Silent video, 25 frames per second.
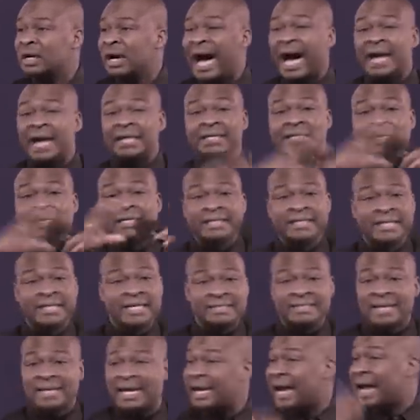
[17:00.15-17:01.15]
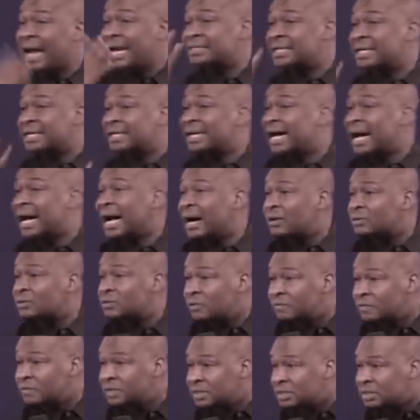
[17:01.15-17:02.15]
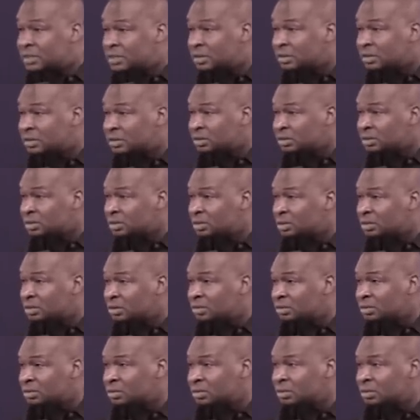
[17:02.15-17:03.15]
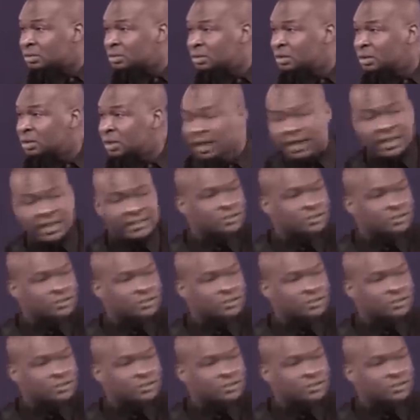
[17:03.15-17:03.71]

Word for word: and creates an agenda out of it. It's